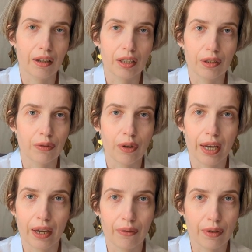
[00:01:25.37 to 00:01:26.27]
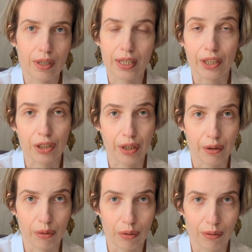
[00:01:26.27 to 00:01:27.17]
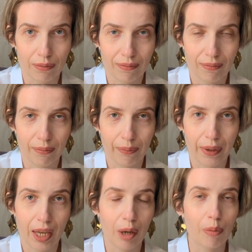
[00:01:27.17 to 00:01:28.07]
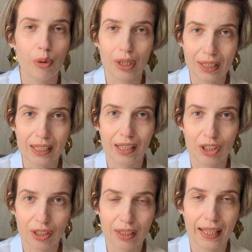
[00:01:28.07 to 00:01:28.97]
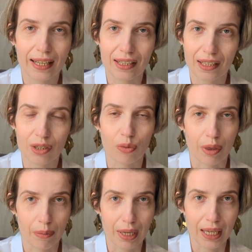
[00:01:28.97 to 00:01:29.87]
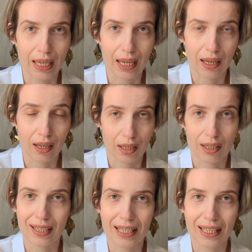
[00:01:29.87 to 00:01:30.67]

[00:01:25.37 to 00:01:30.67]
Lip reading: if you have such a goal. Book intelligent lessons with me. See